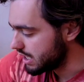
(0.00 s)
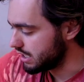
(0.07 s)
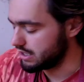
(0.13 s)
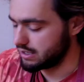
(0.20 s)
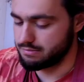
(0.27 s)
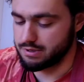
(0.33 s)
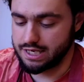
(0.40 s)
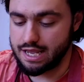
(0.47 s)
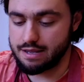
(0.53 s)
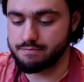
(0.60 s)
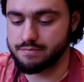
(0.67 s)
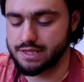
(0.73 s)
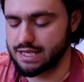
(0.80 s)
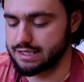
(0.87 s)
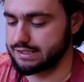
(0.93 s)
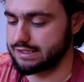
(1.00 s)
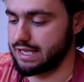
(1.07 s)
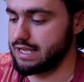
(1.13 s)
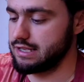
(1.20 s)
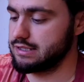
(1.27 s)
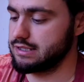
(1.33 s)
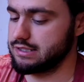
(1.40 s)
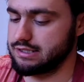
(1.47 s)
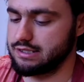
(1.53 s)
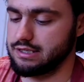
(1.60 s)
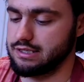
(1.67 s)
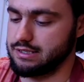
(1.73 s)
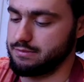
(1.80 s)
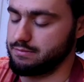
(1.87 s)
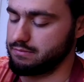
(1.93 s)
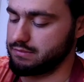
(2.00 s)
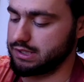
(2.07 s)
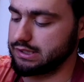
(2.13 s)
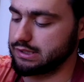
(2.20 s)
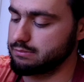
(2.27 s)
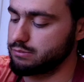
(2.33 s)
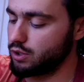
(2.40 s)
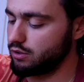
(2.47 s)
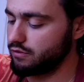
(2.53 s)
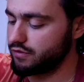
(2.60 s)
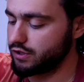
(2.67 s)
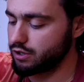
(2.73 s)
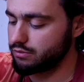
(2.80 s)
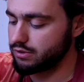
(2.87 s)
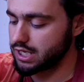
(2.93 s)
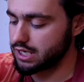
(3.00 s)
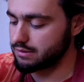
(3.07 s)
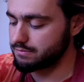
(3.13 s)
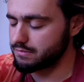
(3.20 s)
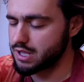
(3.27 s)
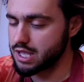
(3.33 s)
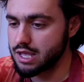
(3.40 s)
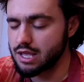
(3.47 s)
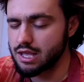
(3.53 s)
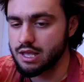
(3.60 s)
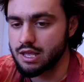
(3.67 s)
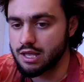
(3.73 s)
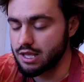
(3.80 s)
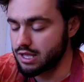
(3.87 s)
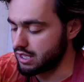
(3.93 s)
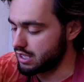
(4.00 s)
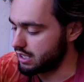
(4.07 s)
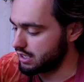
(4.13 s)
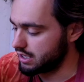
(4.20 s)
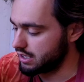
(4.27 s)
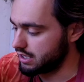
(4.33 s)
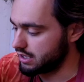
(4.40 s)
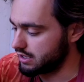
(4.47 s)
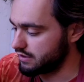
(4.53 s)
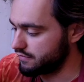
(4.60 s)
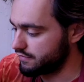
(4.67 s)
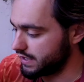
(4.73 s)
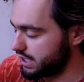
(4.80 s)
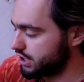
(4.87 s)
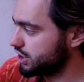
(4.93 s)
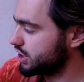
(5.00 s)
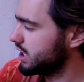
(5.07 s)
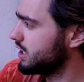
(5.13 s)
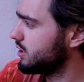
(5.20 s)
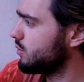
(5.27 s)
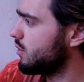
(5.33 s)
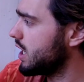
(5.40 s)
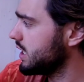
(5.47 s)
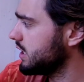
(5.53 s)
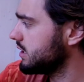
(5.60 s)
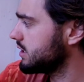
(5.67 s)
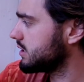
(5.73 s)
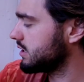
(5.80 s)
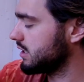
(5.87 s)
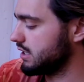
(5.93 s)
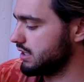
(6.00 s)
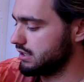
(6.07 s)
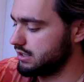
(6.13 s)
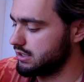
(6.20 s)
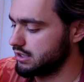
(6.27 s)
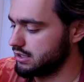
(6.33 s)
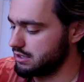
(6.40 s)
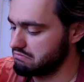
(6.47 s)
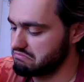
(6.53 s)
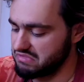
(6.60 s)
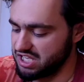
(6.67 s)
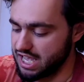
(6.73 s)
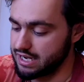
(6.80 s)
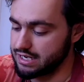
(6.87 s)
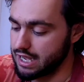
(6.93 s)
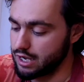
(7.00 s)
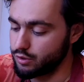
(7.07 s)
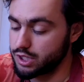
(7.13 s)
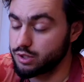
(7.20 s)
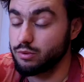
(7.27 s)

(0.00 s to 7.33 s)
But yeah, that's it. The small viola finished in the white, and yeah, now